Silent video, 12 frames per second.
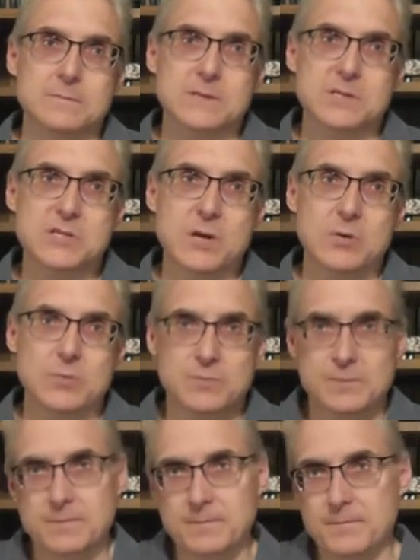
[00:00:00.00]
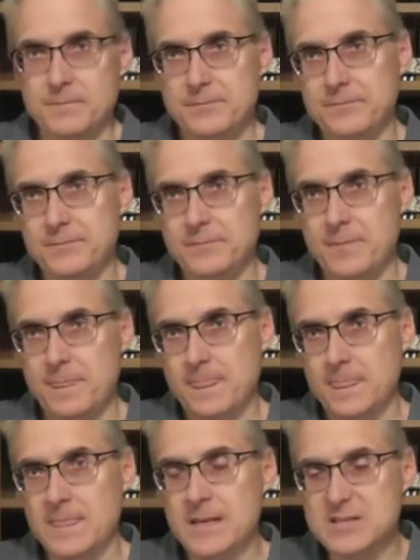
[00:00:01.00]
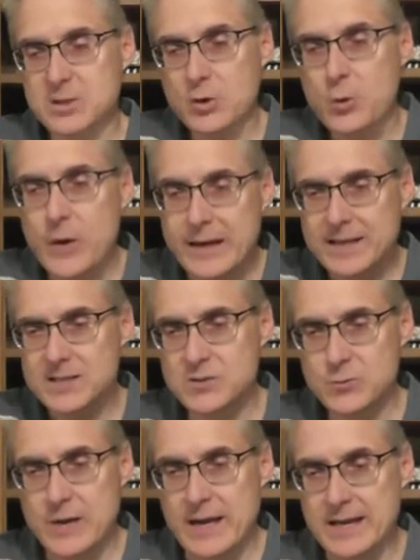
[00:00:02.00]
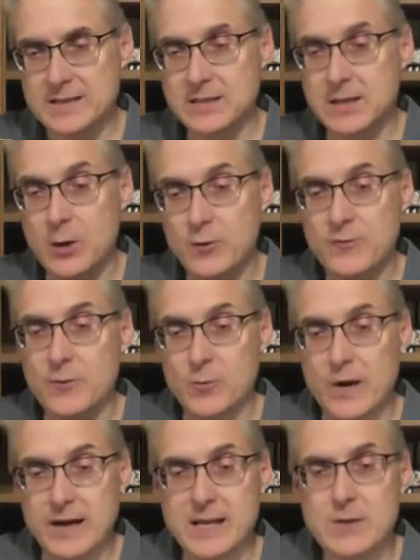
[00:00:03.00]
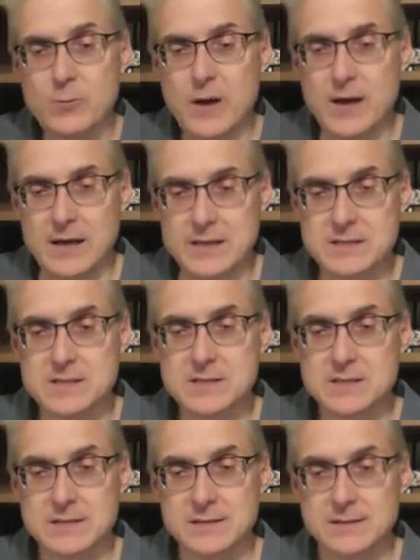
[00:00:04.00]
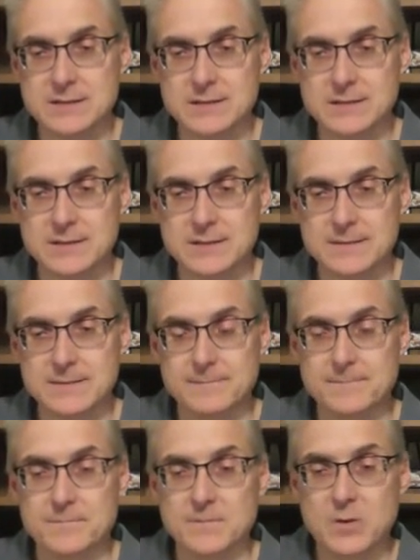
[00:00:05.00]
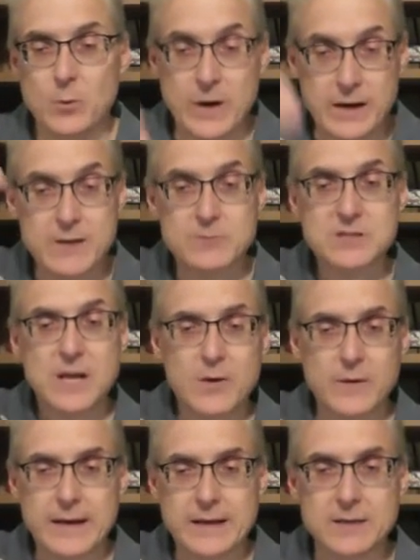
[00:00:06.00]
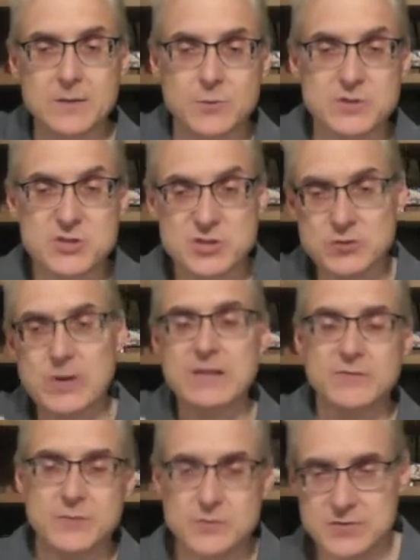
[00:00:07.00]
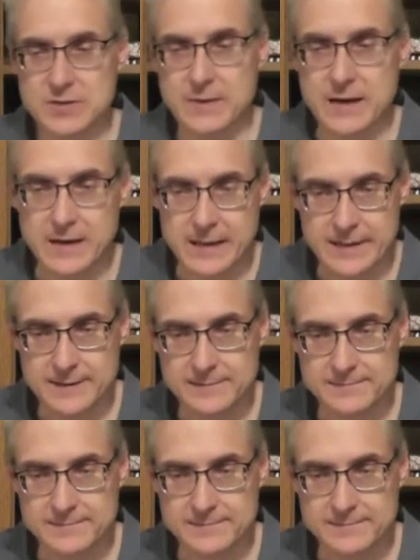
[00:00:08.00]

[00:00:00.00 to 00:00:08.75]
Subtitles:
so the quickest way to go from where He was to where He was going was straight through Samaria.